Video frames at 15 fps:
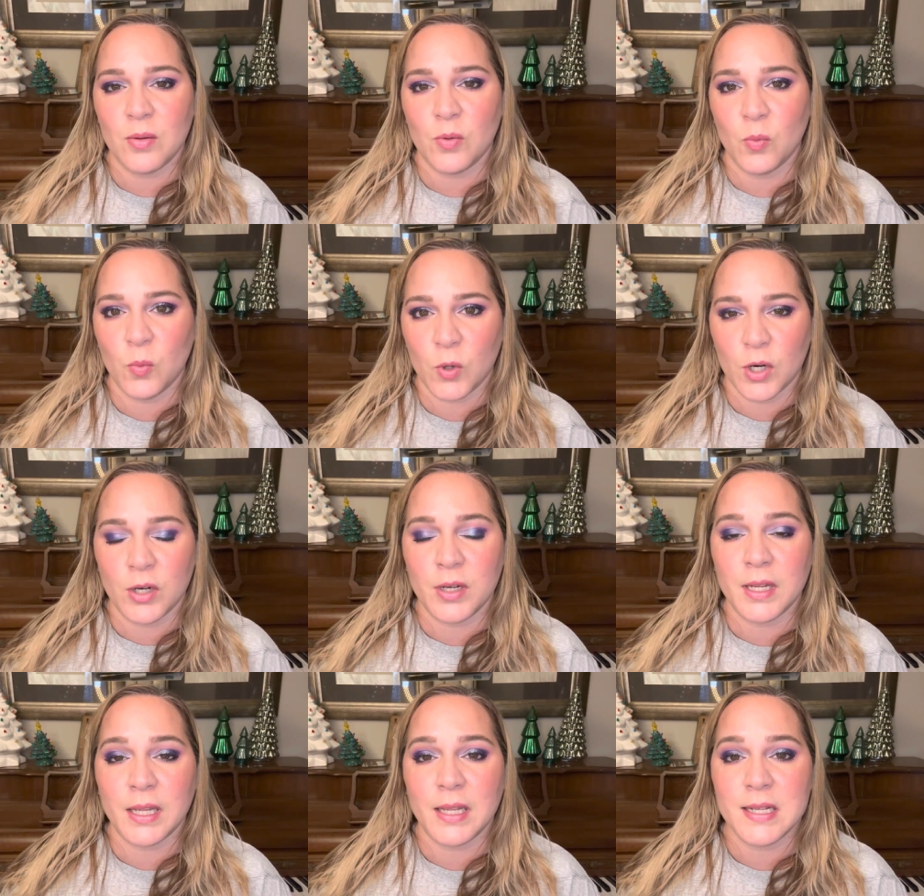
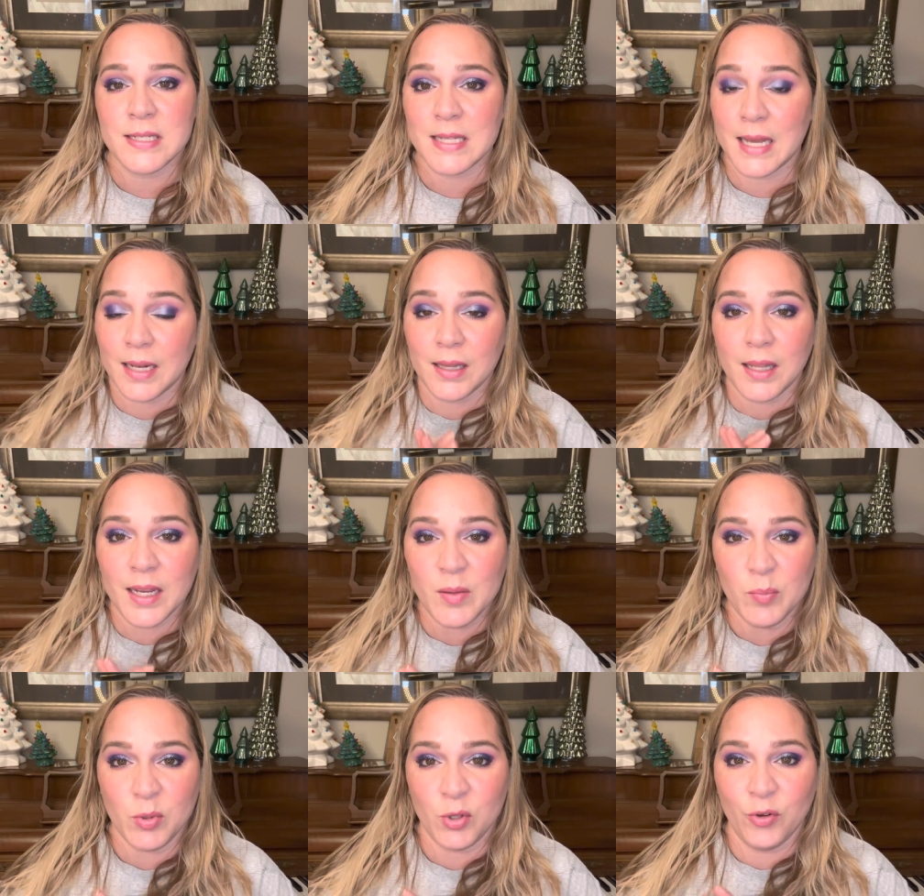work is that
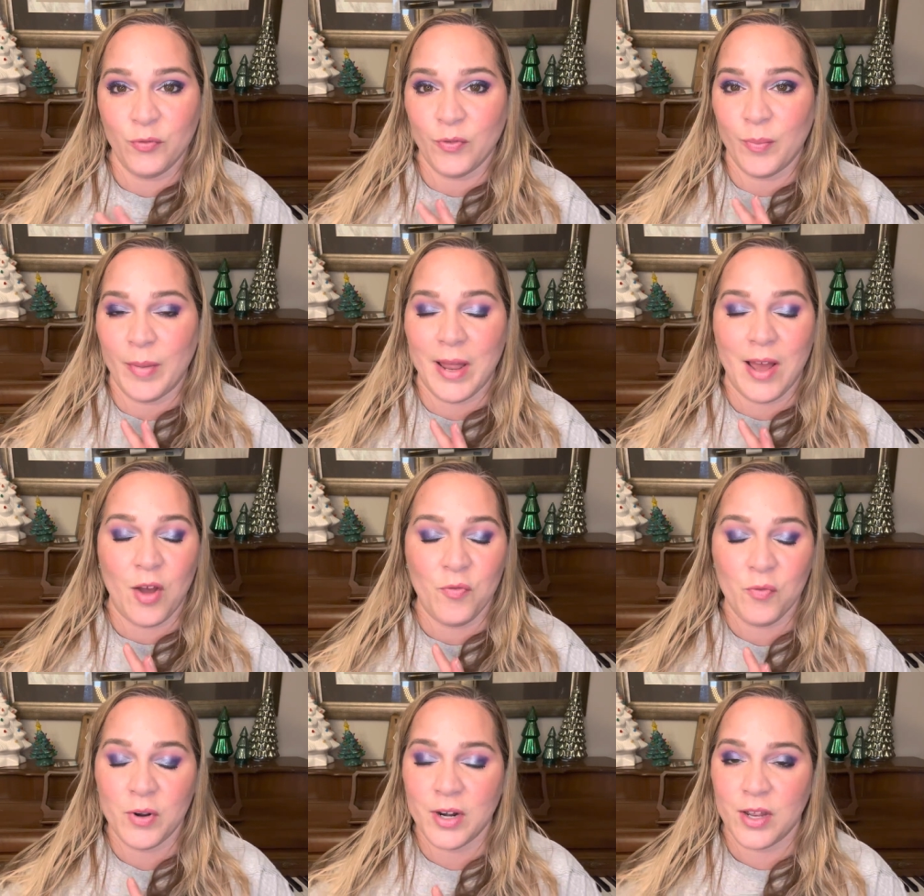light blue from my e l
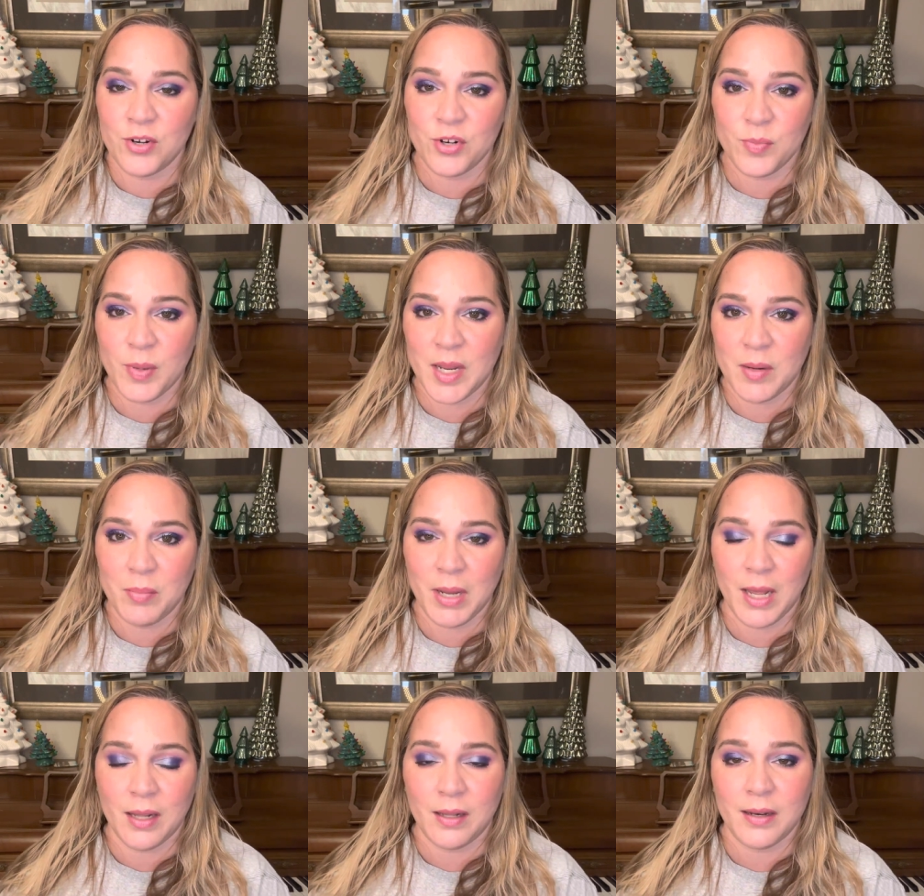f one hundred pan
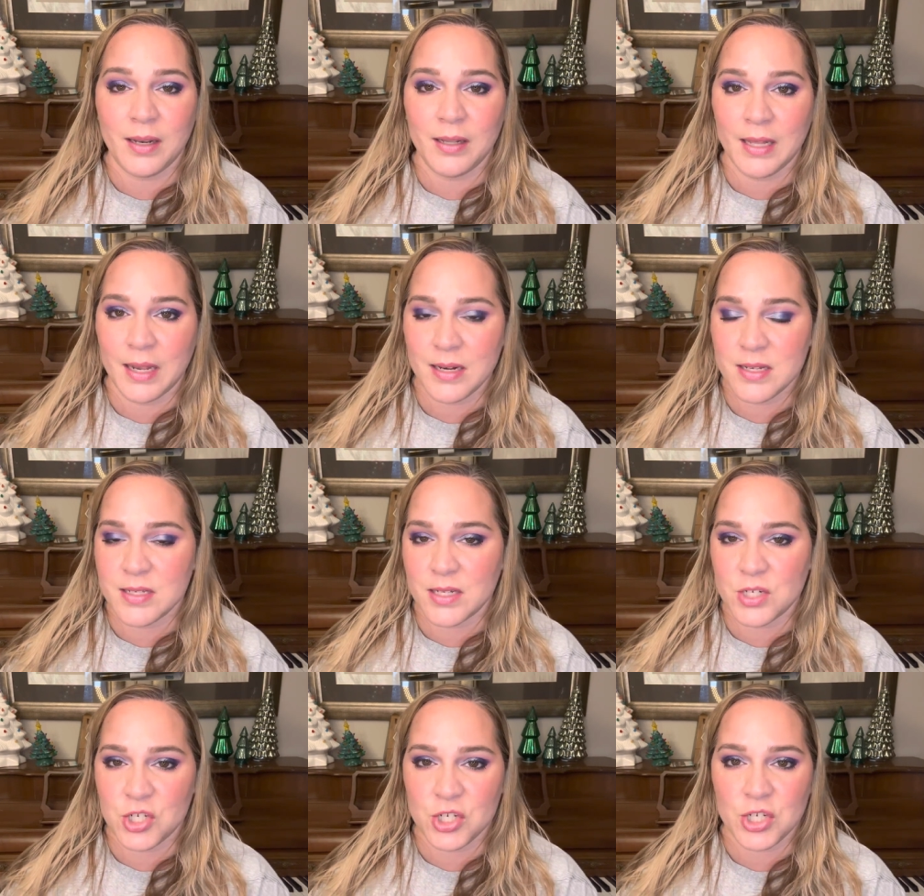palette, and that is
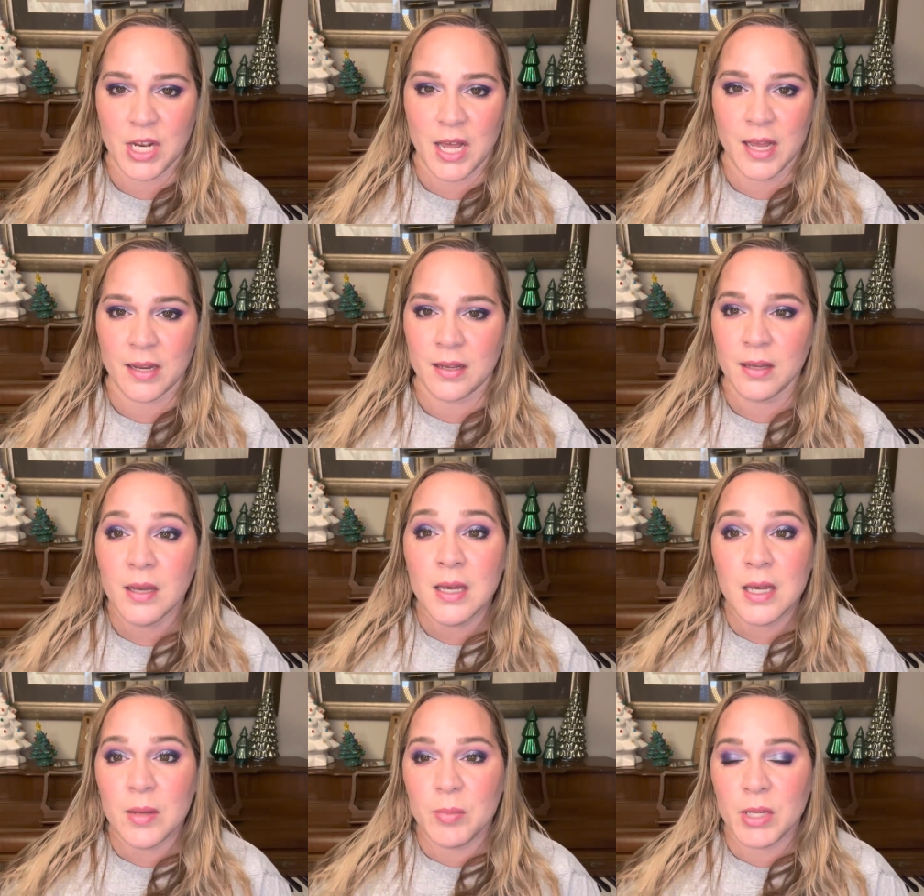such a shock
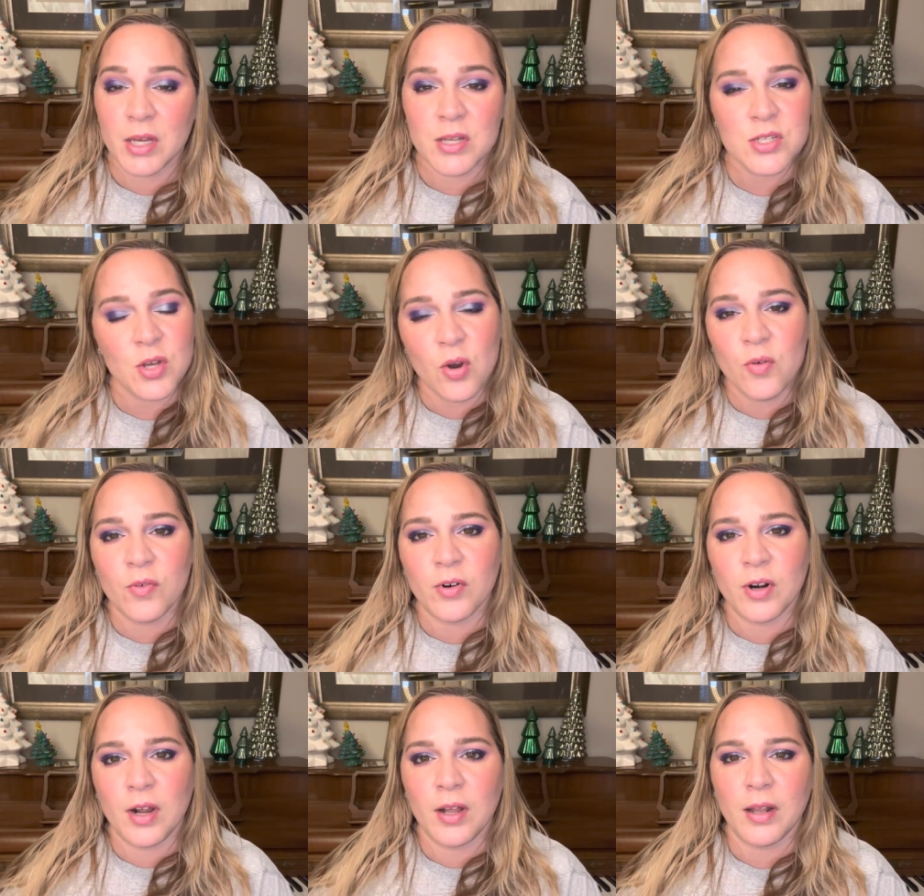because
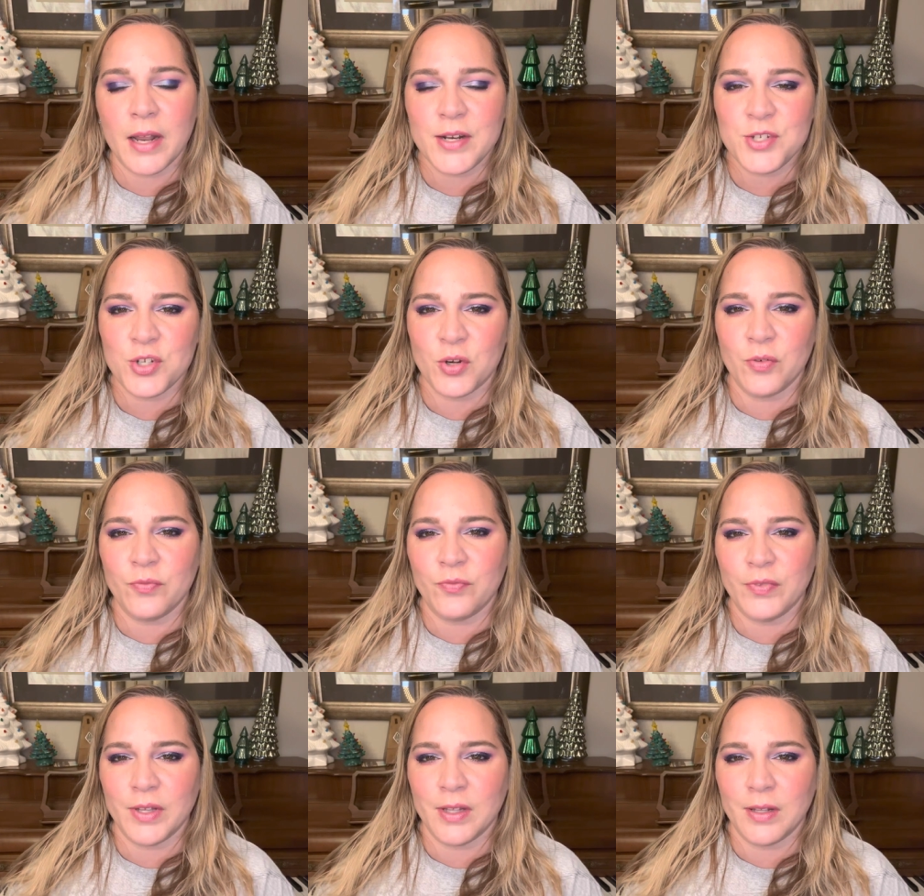overall I don't
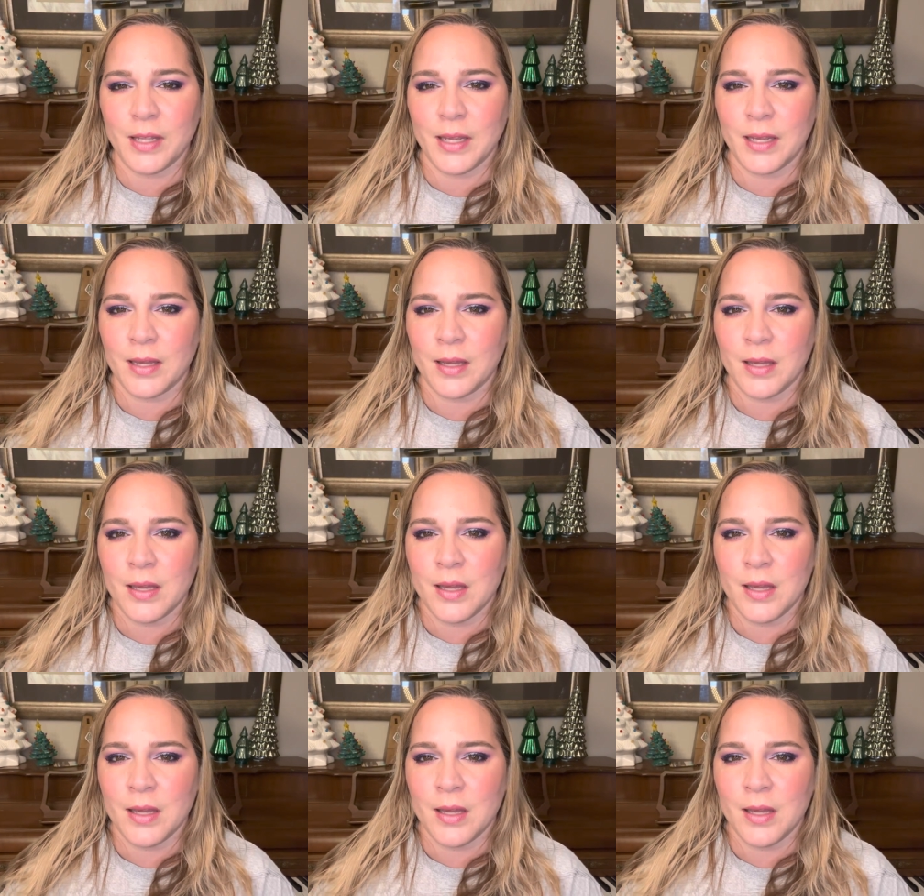feel like